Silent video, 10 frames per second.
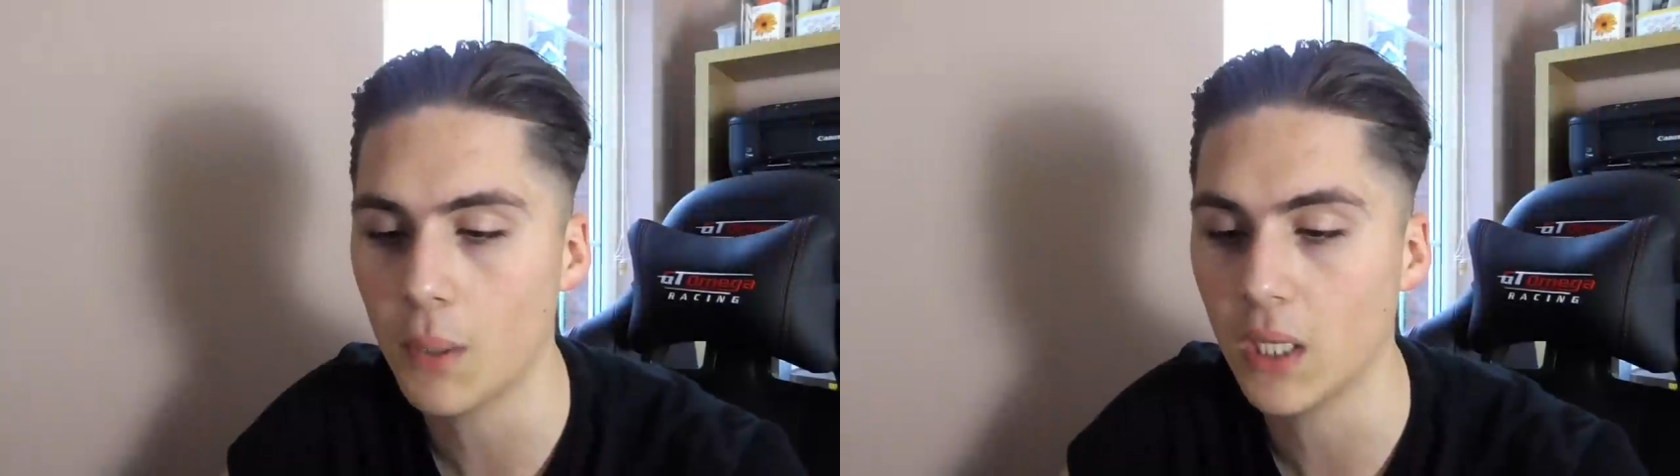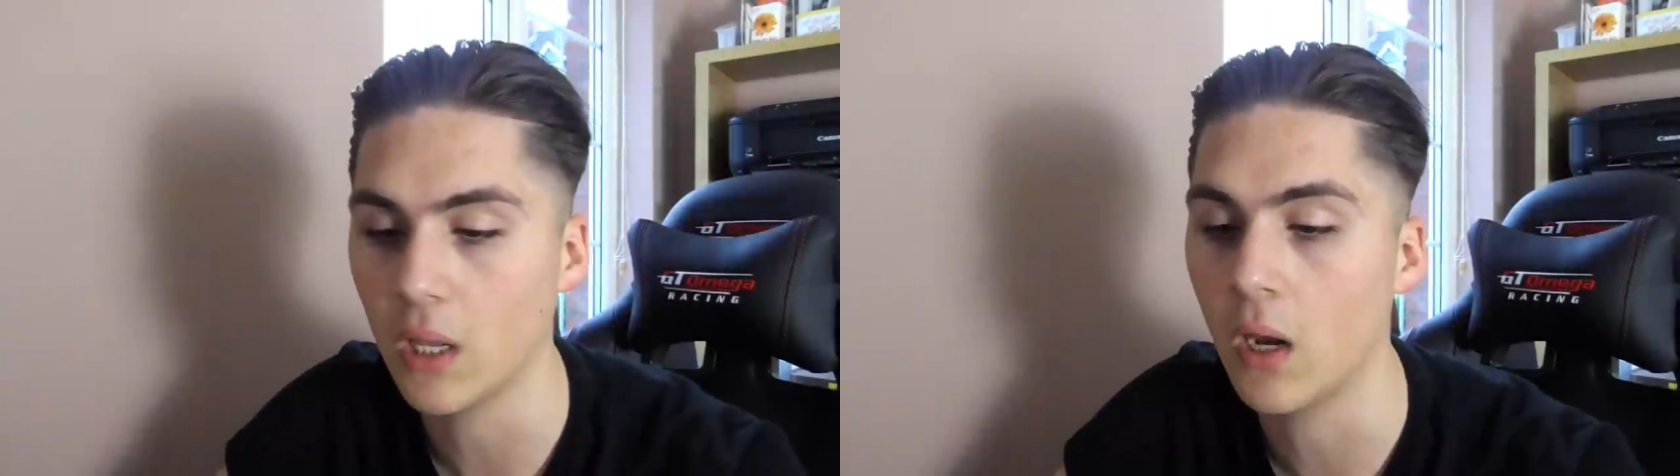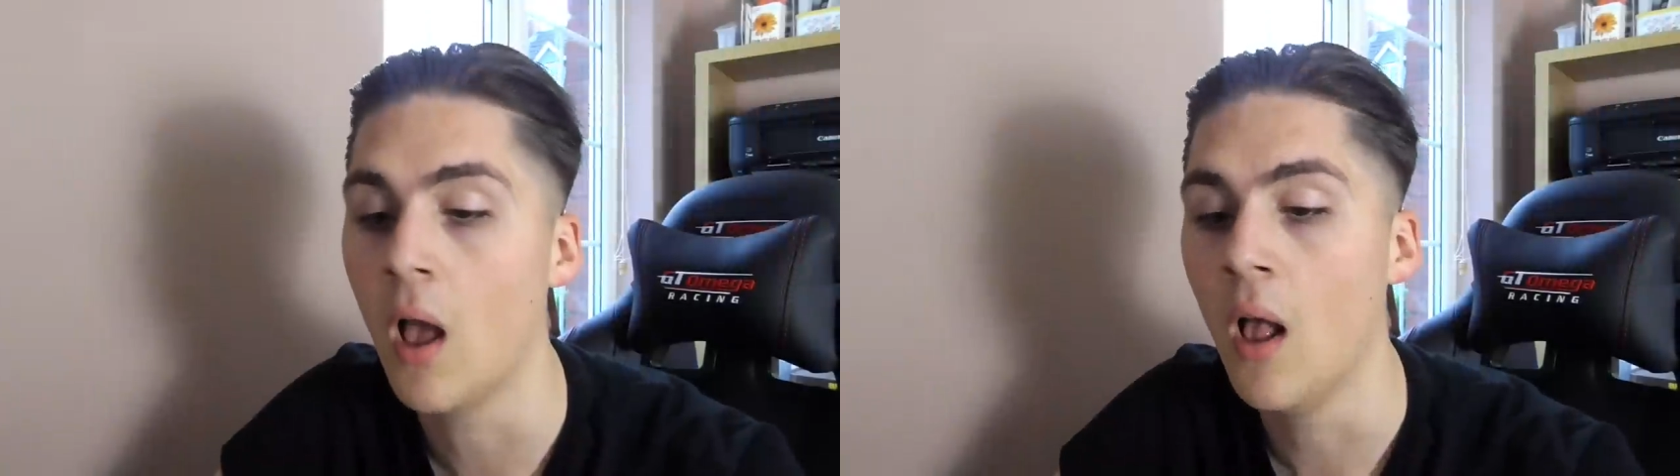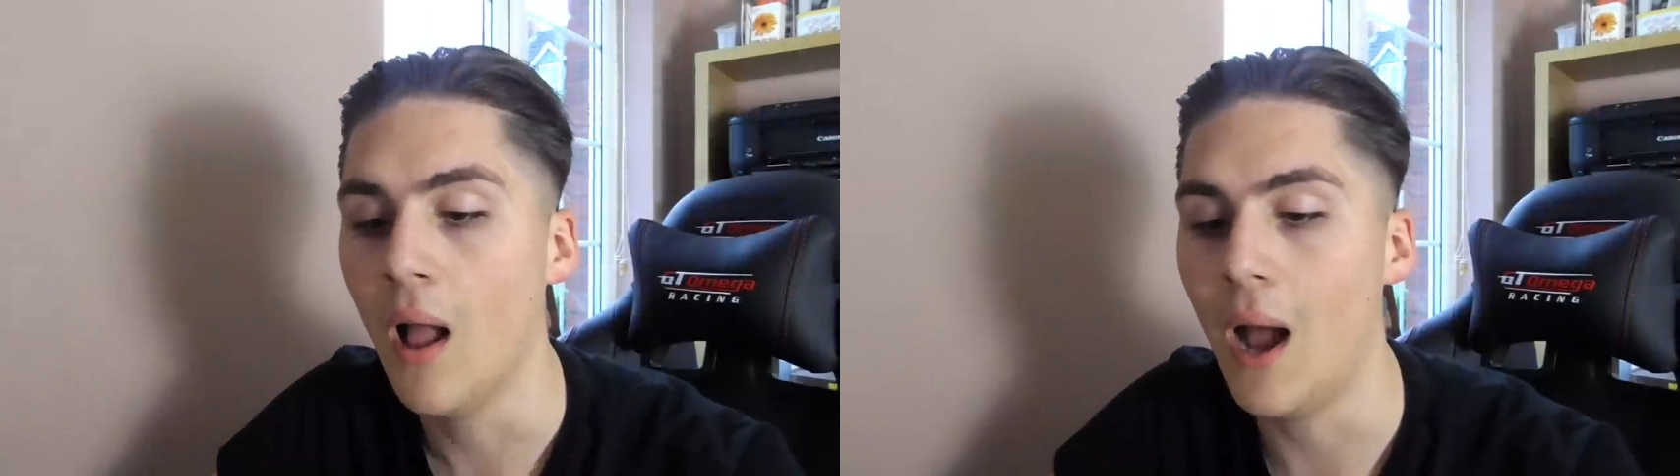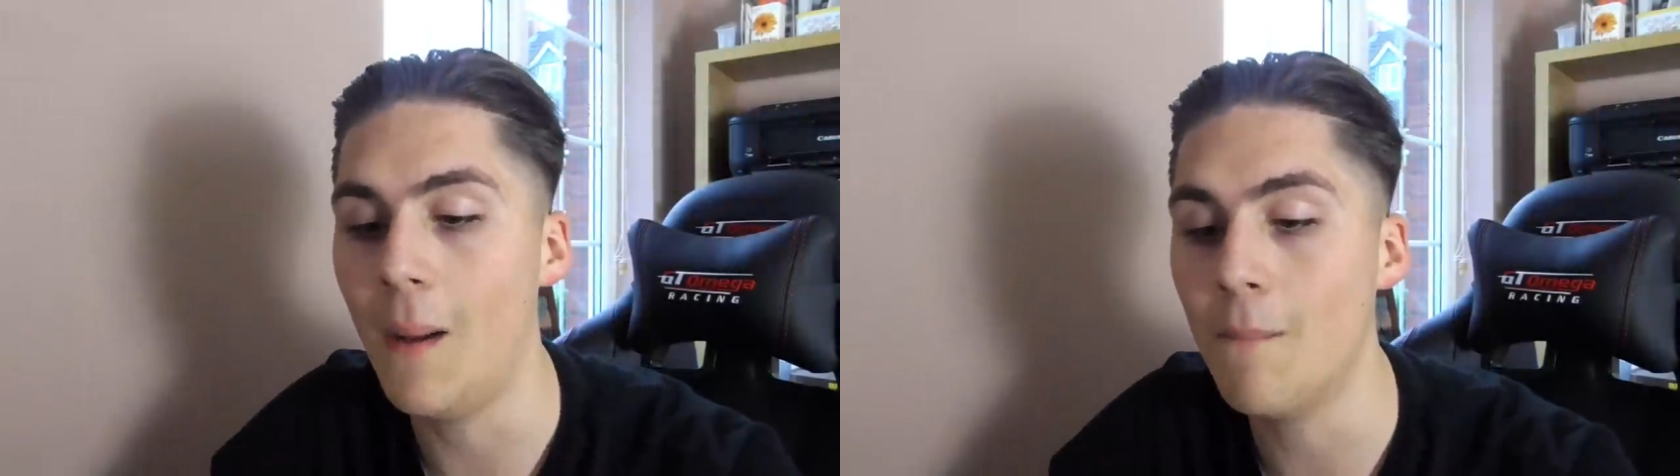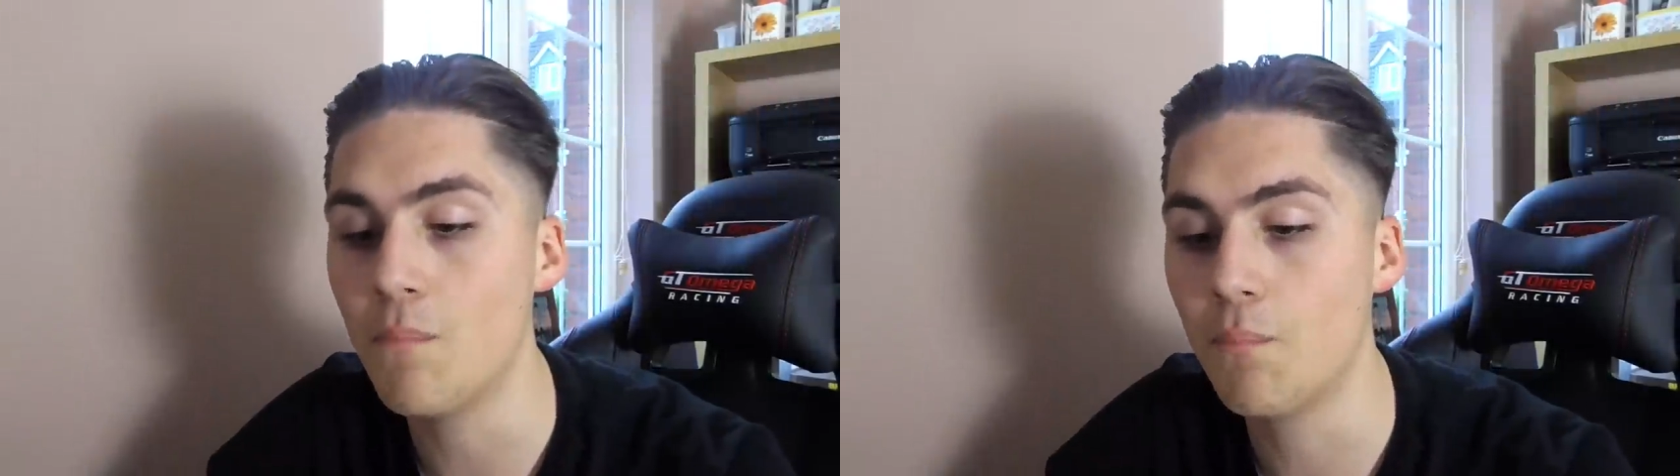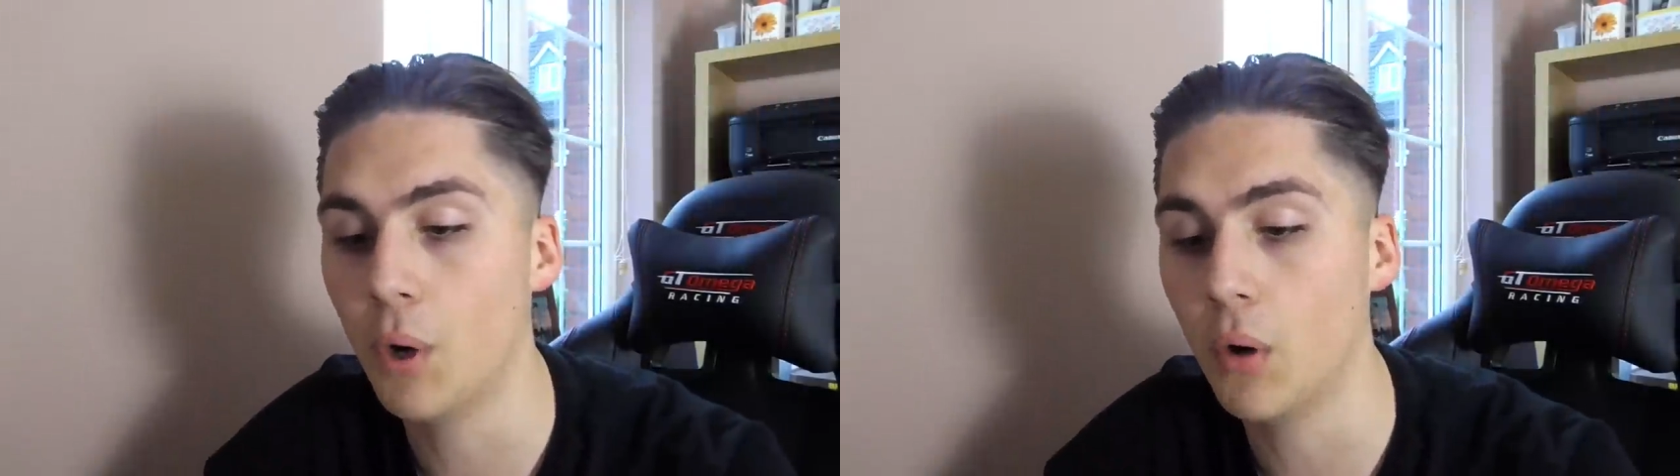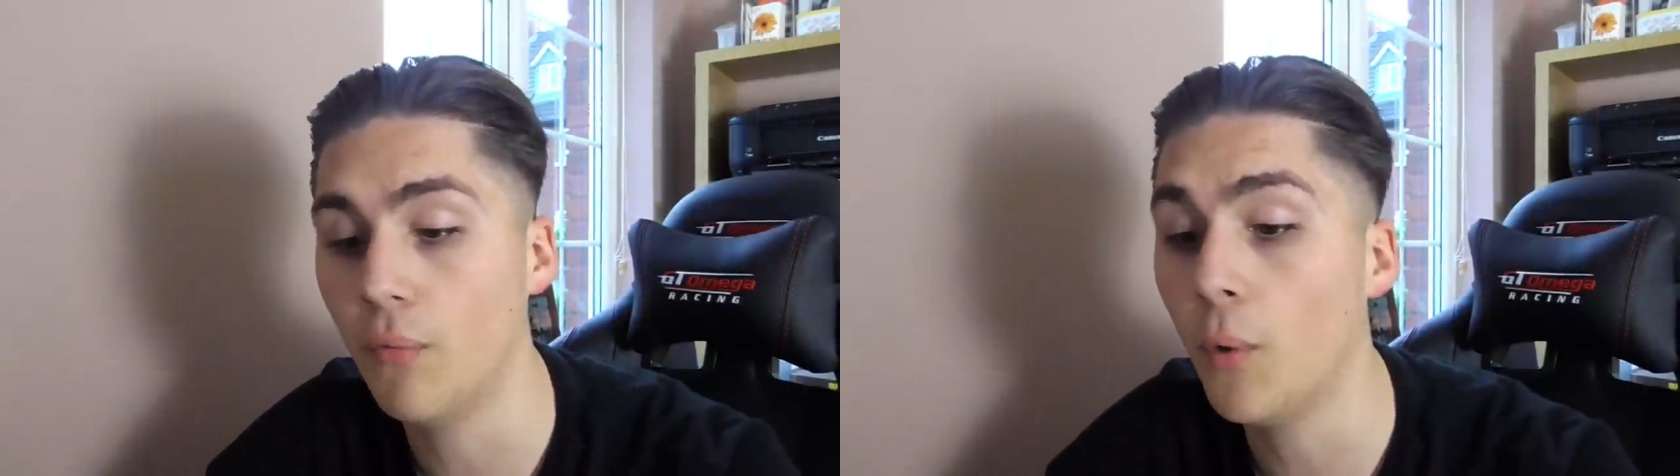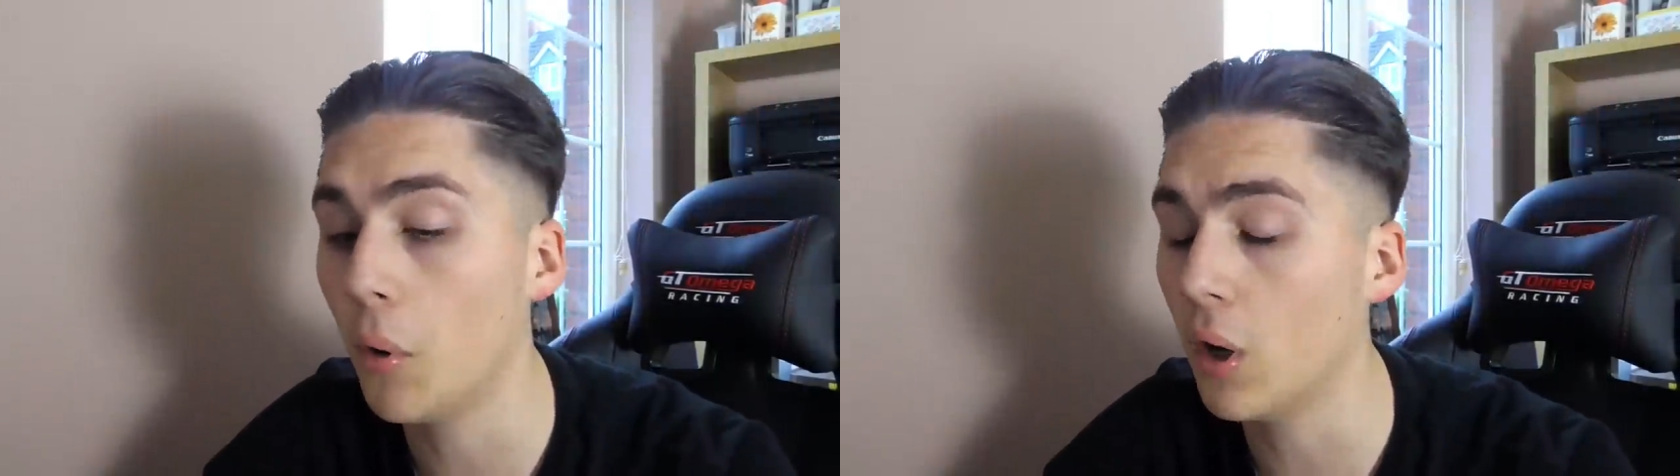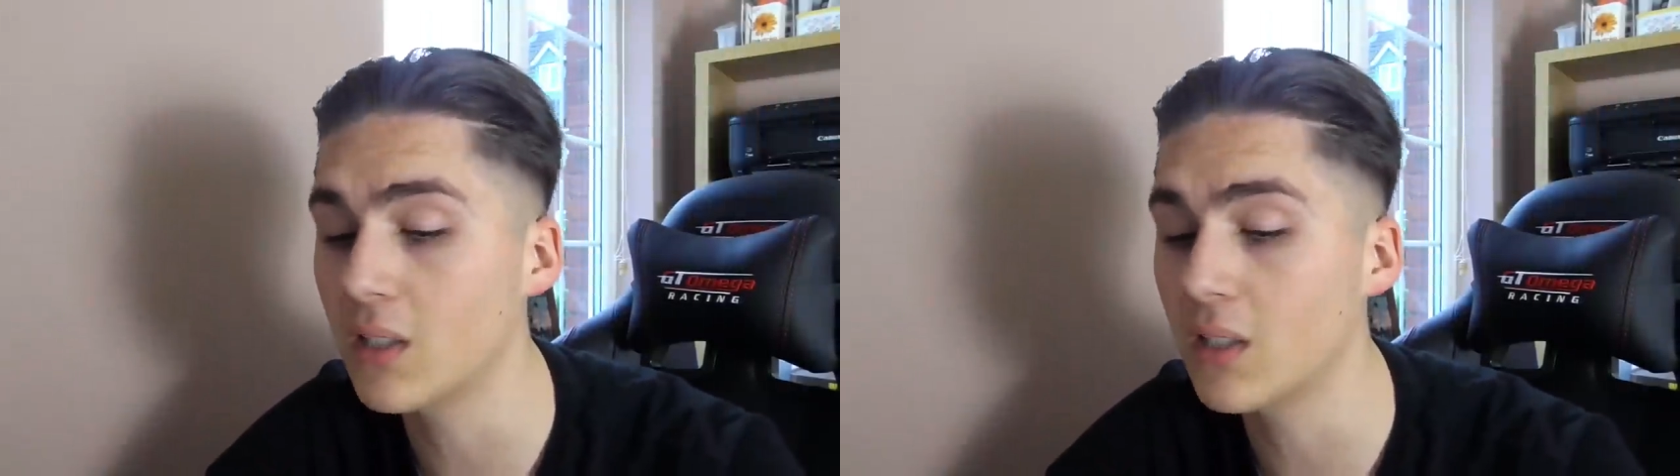opinion. But Football